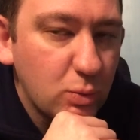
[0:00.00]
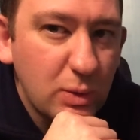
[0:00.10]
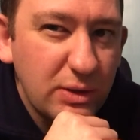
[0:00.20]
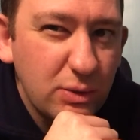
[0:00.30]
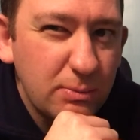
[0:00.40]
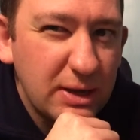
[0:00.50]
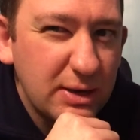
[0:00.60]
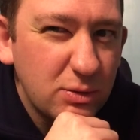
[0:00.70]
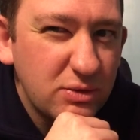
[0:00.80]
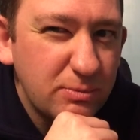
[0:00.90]
weathering
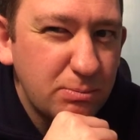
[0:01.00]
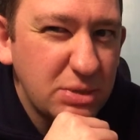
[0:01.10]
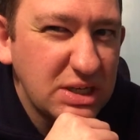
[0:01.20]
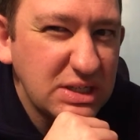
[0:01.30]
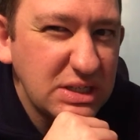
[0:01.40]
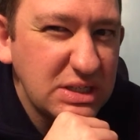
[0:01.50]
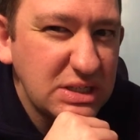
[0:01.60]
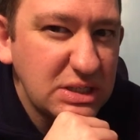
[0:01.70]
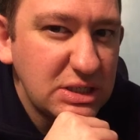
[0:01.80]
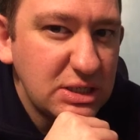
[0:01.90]
powders, but
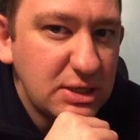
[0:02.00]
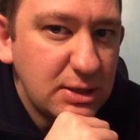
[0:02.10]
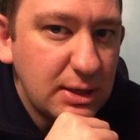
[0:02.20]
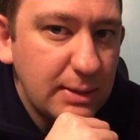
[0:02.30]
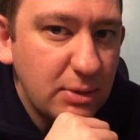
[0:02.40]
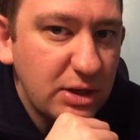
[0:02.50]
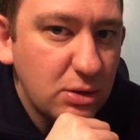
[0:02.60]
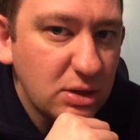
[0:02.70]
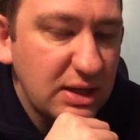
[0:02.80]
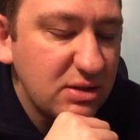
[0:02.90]
I might
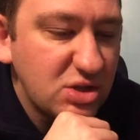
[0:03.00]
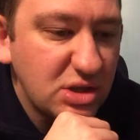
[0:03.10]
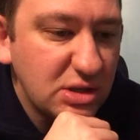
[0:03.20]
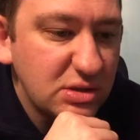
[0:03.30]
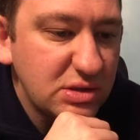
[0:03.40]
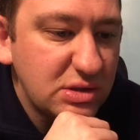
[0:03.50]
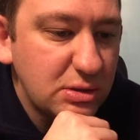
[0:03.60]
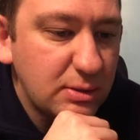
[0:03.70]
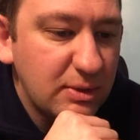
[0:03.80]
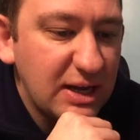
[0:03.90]
not get the chance.
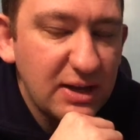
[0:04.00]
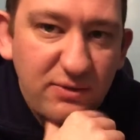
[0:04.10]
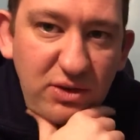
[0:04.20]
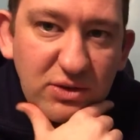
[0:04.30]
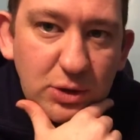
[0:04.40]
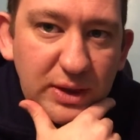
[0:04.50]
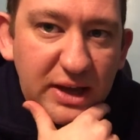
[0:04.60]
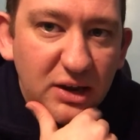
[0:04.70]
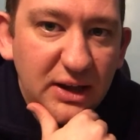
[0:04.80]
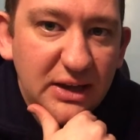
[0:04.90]
I might have to do
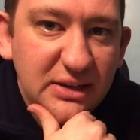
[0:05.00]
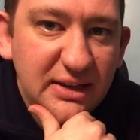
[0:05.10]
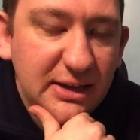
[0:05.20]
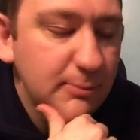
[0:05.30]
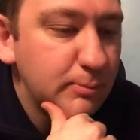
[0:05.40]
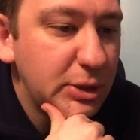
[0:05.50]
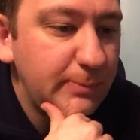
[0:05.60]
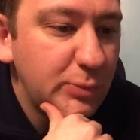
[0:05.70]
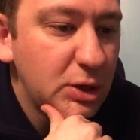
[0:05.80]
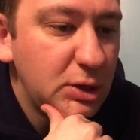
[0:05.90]
that at a later date. But
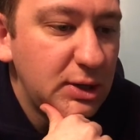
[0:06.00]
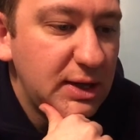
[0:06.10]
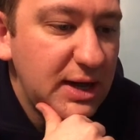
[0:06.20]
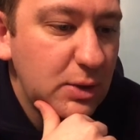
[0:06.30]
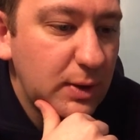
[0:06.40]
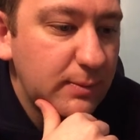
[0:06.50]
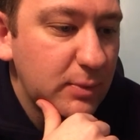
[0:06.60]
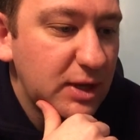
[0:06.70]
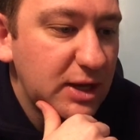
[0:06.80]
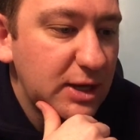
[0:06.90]
anyway,
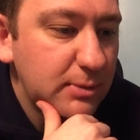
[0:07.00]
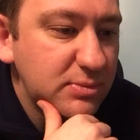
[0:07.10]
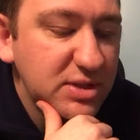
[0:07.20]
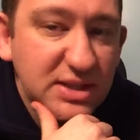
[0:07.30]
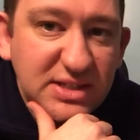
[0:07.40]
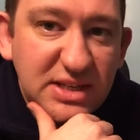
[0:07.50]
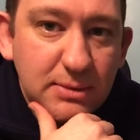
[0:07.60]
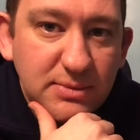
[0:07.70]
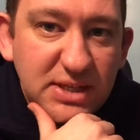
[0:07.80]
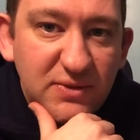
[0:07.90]
so that's
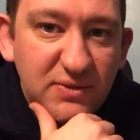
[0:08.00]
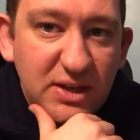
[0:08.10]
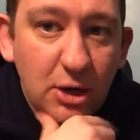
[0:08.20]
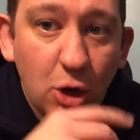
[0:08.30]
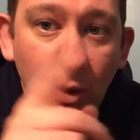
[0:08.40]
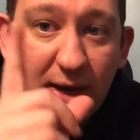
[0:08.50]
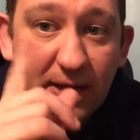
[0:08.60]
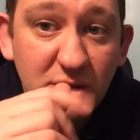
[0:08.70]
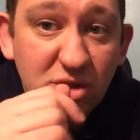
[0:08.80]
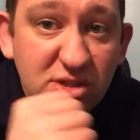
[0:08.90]
it. T15. Oh,
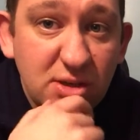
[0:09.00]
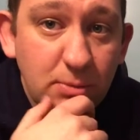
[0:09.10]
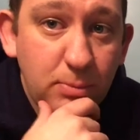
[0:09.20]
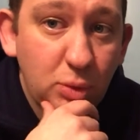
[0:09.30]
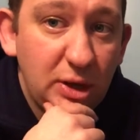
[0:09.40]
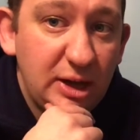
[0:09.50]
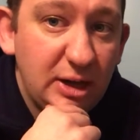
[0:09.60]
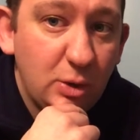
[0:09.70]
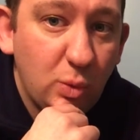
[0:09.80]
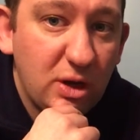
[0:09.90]
and just to put
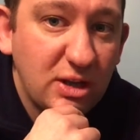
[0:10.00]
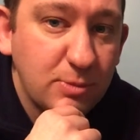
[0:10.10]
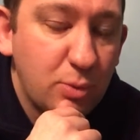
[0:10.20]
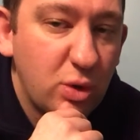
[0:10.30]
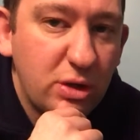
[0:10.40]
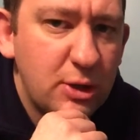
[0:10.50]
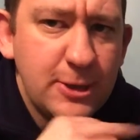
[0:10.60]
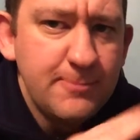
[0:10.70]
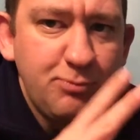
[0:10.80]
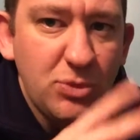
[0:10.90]
one last point,
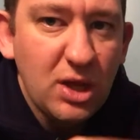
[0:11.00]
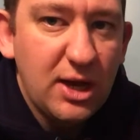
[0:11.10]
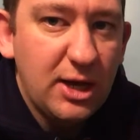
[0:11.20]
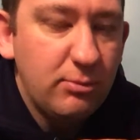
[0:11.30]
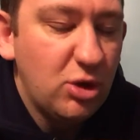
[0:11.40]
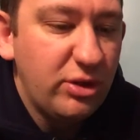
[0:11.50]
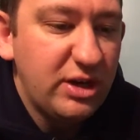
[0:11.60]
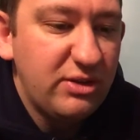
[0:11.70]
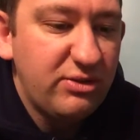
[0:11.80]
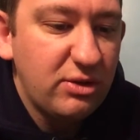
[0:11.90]
not
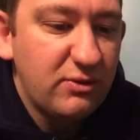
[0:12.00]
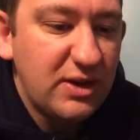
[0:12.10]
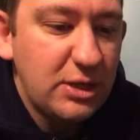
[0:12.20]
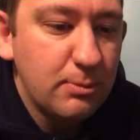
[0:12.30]
that it's of any